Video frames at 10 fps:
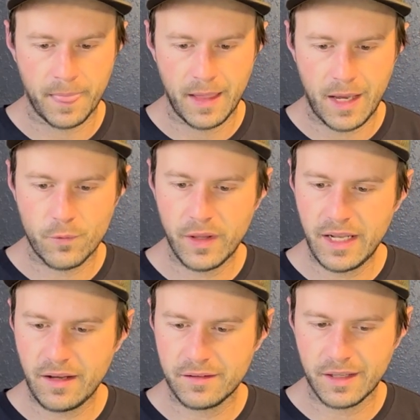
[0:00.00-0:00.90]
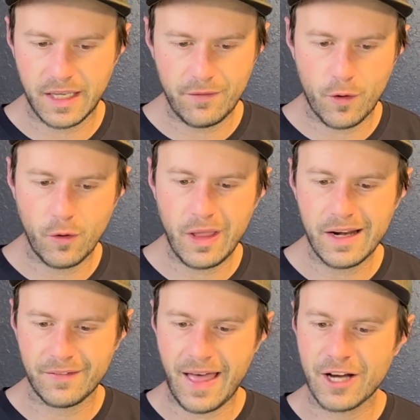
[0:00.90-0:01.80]
It really doesn't give a whole
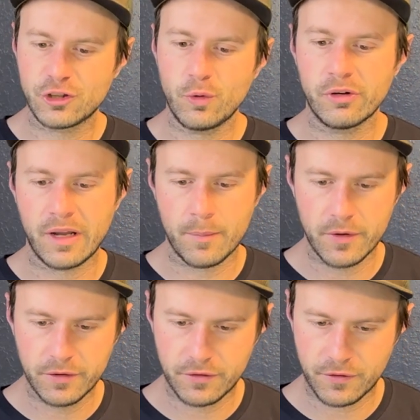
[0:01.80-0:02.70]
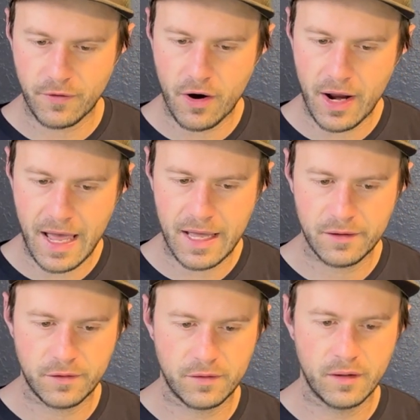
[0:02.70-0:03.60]
lot of actual numbers as far
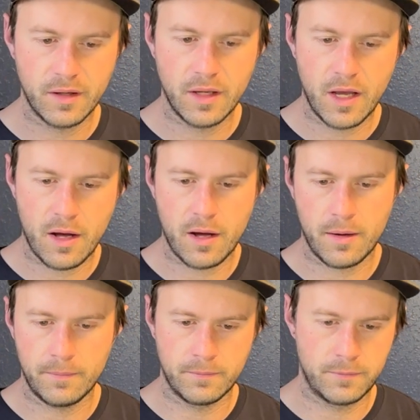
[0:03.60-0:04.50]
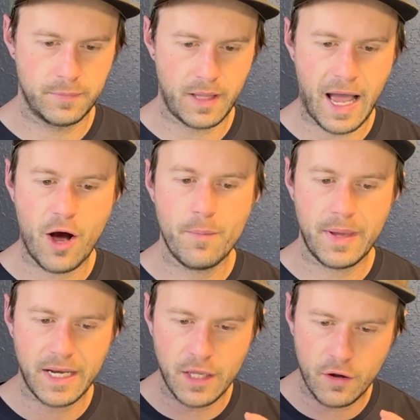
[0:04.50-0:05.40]
as how
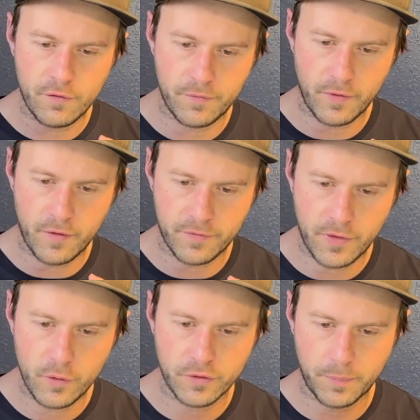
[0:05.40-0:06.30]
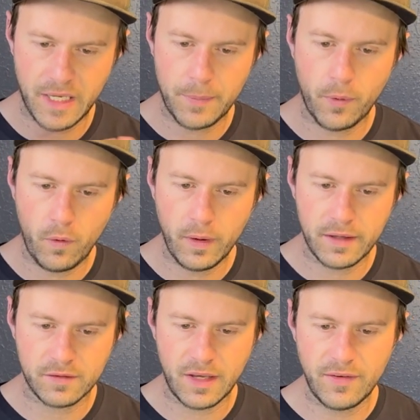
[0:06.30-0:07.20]
many of those people.
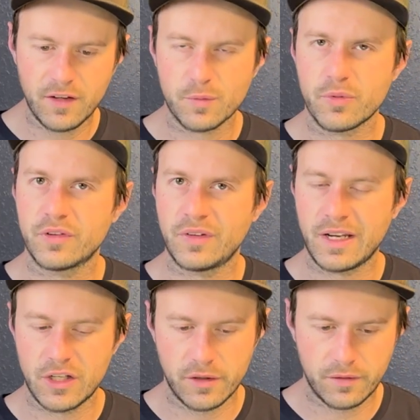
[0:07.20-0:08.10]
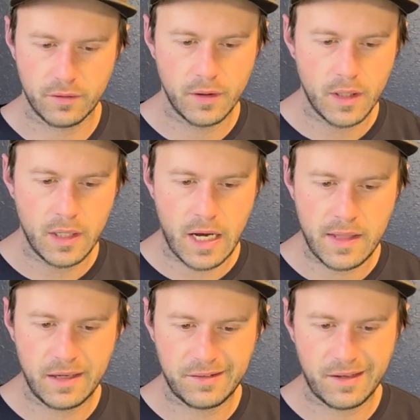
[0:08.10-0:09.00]
It's giving us percentages. And
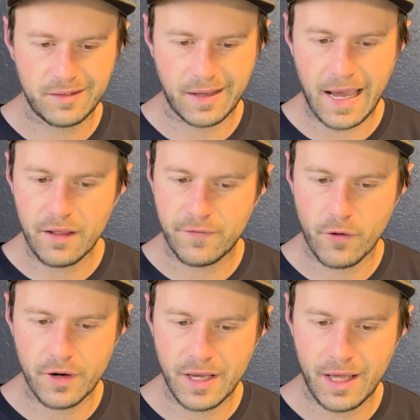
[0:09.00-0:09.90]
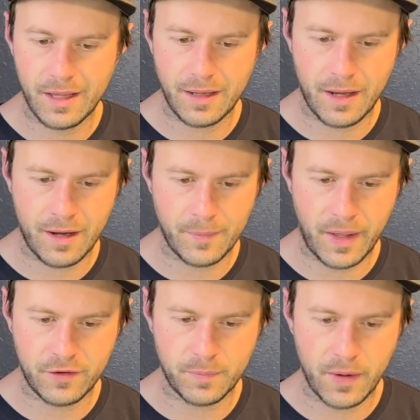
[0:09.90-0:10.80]
then it says that California
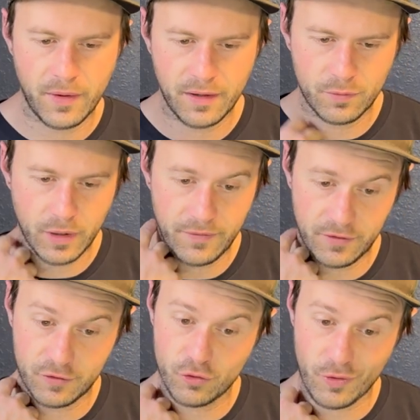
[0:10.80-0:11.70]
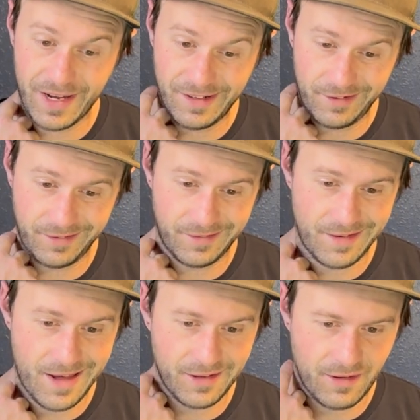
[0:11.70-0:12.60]
experienced one of its greatest
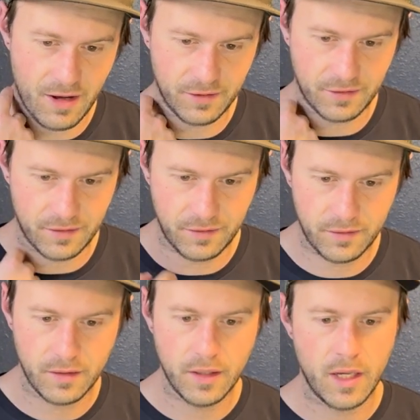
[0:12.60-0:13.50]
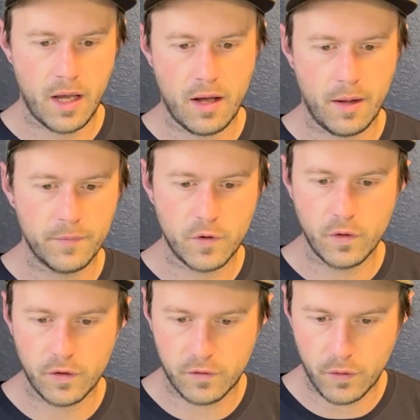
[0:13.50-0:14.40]
net losses due
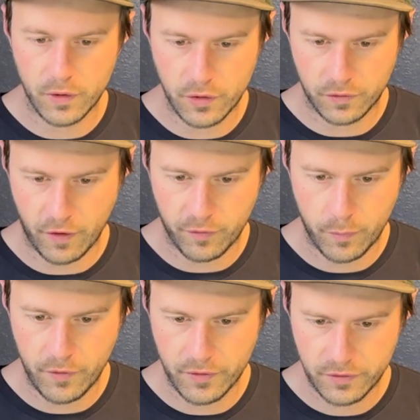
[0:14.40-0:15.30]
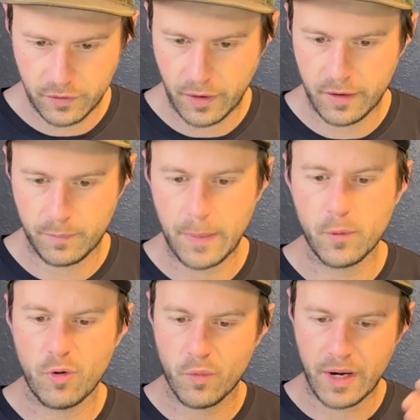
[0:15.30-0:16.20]
to do-it-yourself movers,
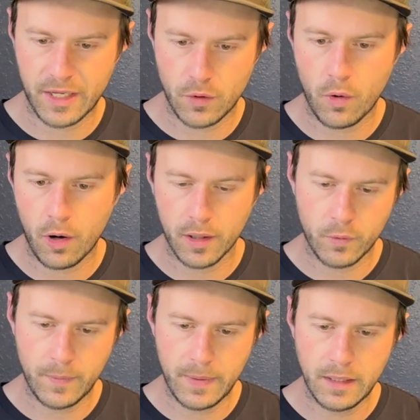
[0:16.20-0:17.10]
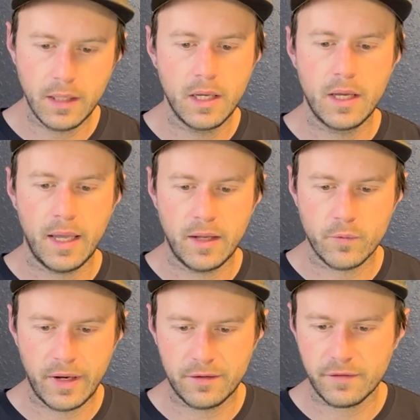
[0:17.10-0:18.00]
people who are renting U-Haul equipment, and
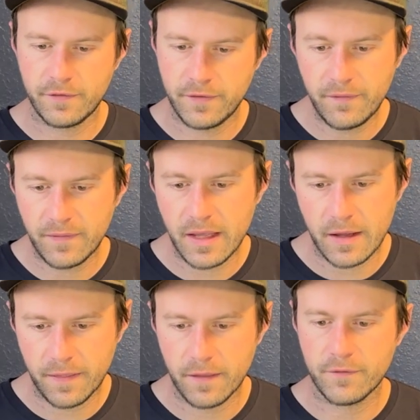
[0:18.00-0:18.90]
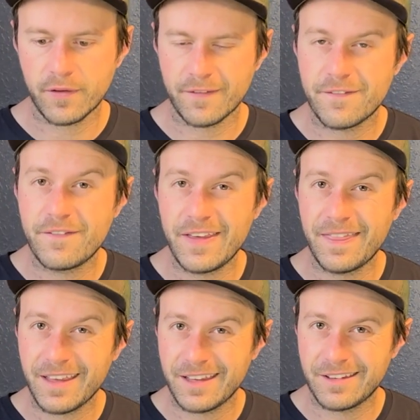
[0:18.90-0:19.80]
ranks 50th for the
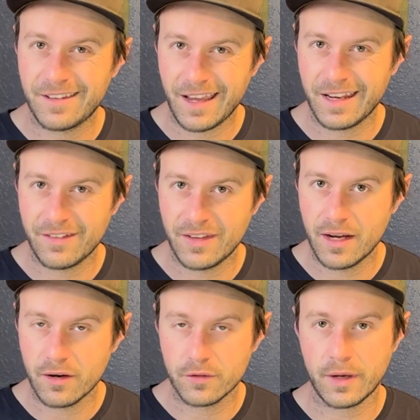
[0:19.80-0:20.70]
fifth consecutive year.